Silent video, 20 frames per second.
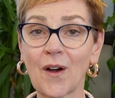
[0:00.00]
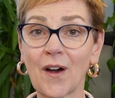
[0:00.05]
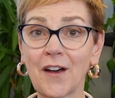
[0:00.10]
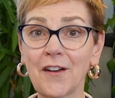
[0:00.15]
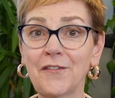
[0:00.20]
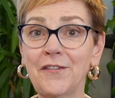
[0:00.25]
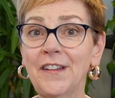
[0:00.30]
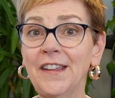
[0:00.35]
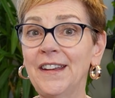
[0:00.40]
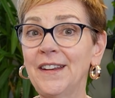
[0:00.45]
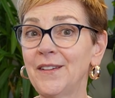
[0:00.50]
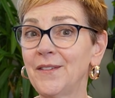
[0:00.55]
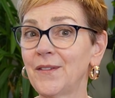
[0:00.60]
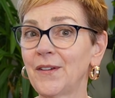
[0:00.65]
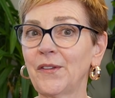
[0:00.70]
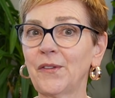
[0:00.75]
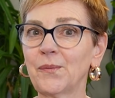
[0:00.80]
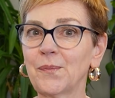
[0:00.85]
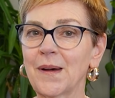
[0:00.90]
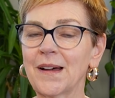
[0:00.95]
often in
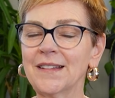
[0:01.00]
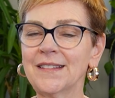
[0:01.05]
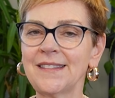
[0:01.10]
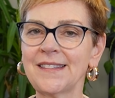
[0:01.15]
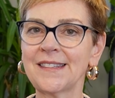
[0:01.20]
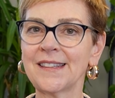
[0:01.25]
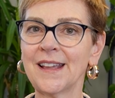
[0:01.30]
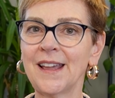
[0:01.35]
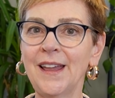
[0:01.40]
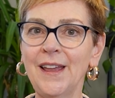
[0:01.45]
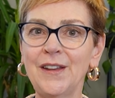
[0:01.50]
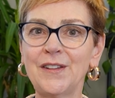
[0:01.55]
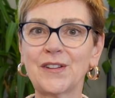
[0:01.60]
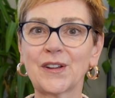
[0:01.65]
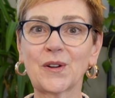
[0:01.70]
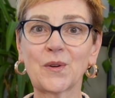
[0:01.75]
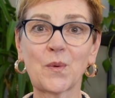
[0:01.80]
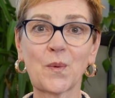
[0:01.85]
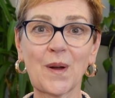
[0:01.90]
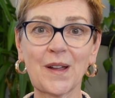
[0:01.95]
response to
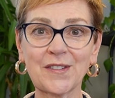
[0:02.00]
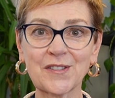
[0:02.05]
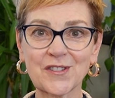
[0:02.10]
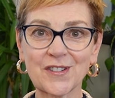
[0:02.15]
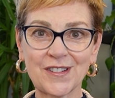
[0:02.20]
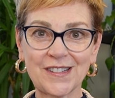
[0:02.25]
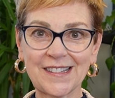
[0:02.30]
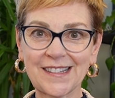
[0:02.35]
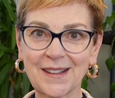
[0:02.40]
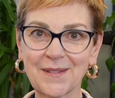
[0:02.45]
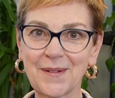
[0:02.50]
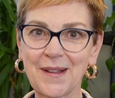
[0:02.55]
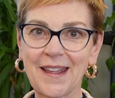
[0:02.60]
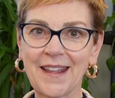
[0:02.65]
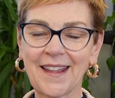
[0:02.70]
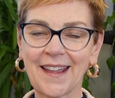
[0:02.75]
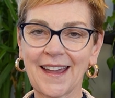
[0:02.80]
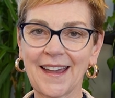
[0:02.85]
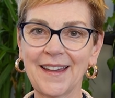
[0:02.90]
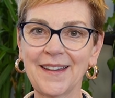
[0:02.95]
questions that we
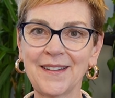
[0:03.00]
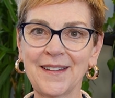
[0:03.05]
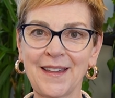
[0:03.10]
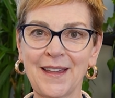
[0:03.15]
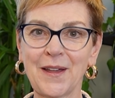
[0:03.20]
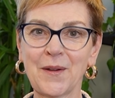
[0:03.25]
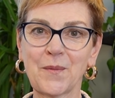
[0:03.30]
get